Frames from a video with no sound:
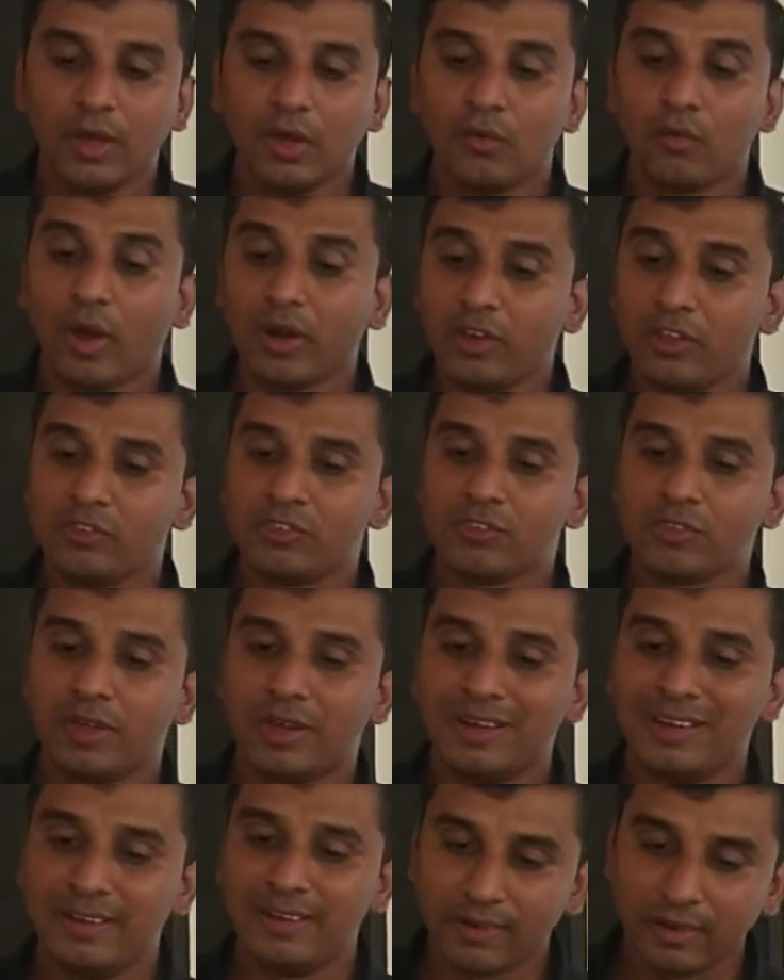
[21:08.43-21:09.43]
What is
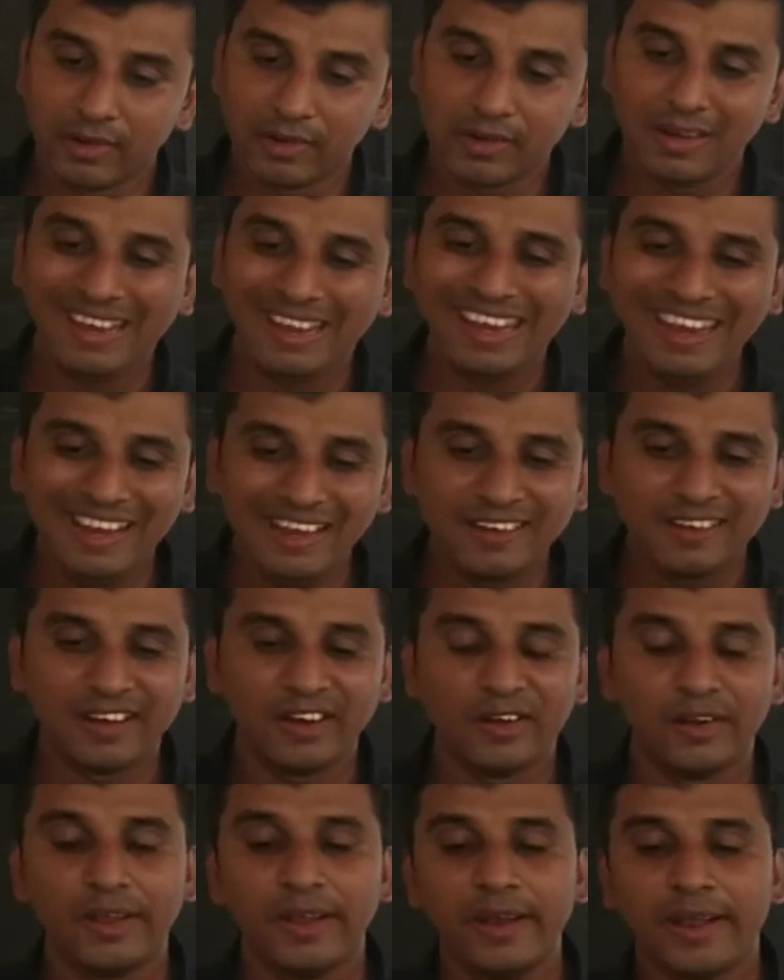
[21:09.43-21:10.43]
directly
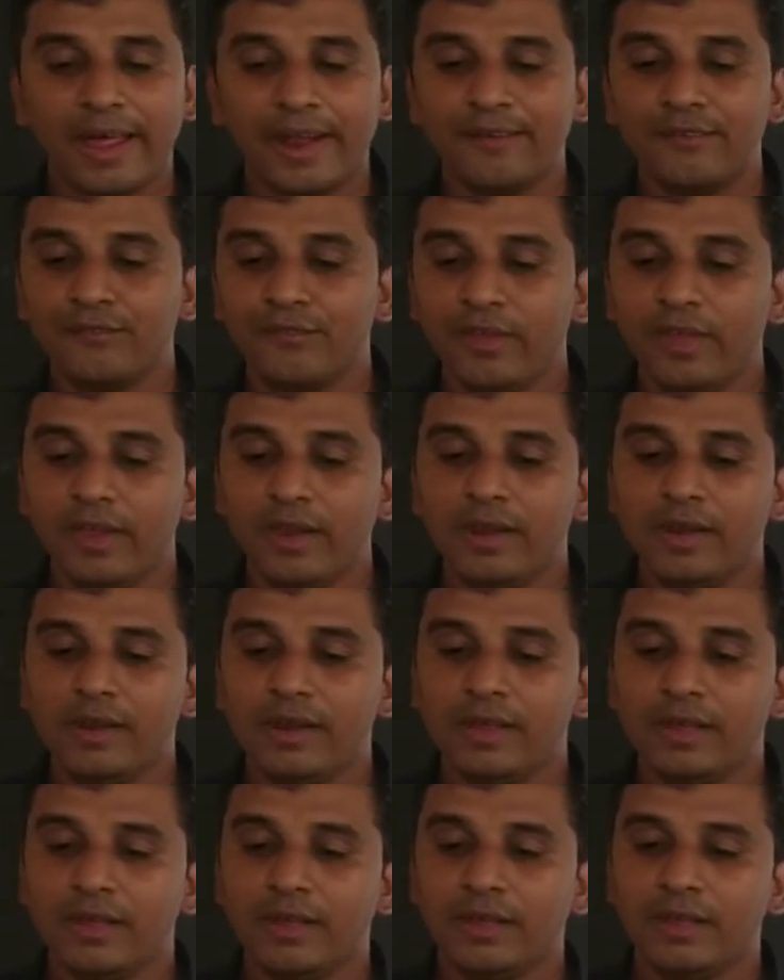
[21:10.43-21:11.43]
intended and willed
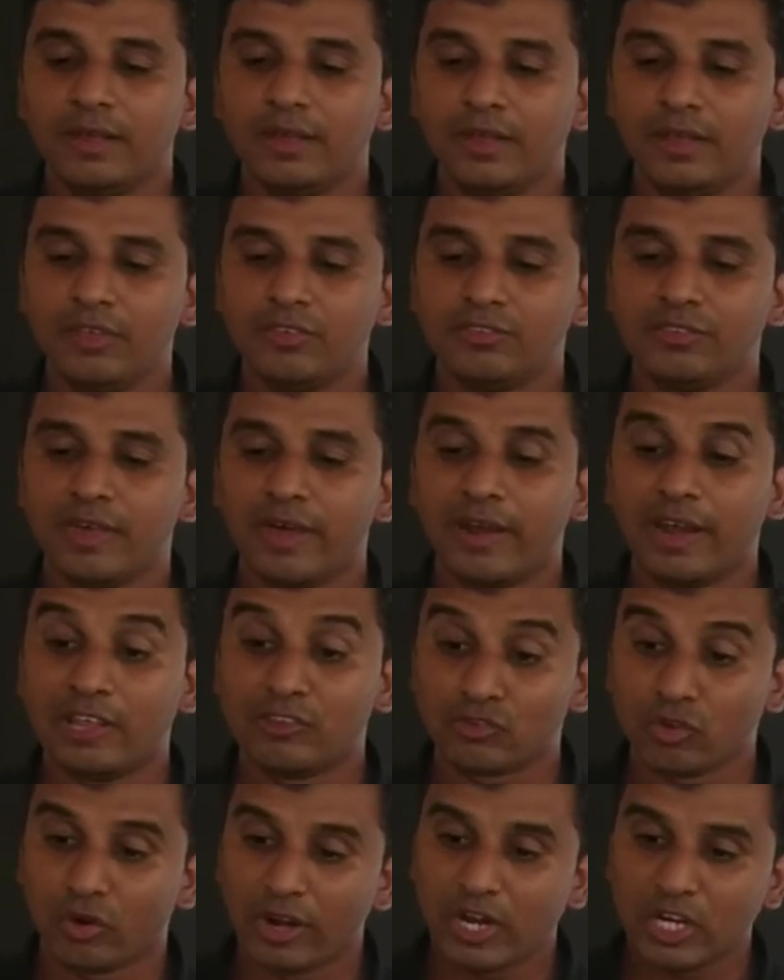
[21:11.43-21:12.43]
is the
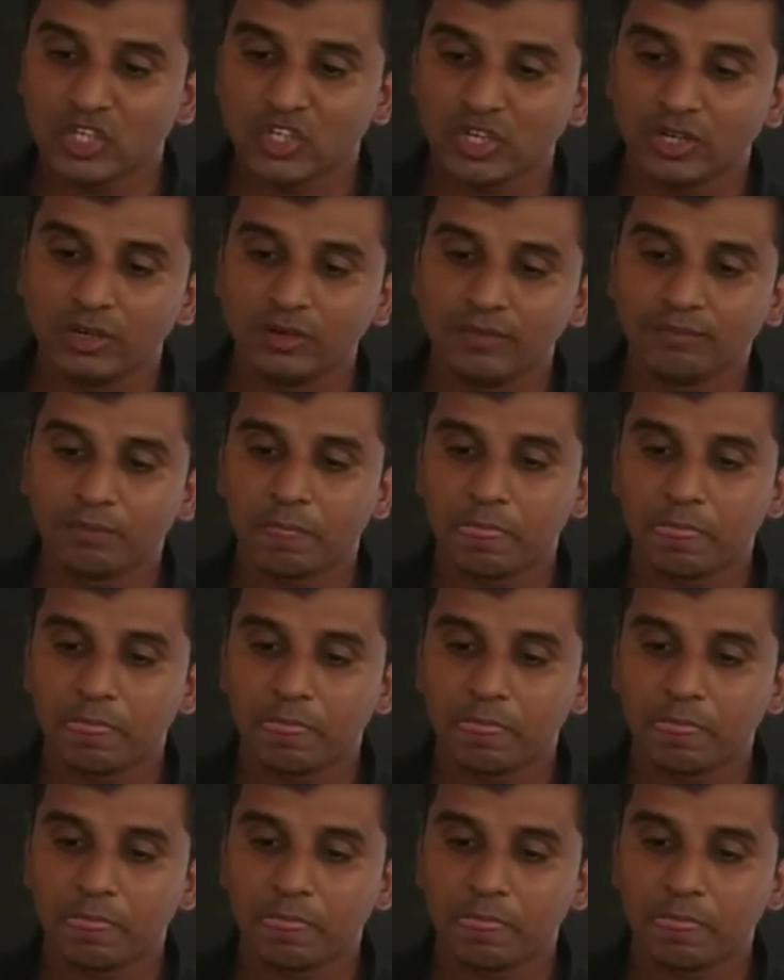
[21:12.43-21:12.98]
restoration,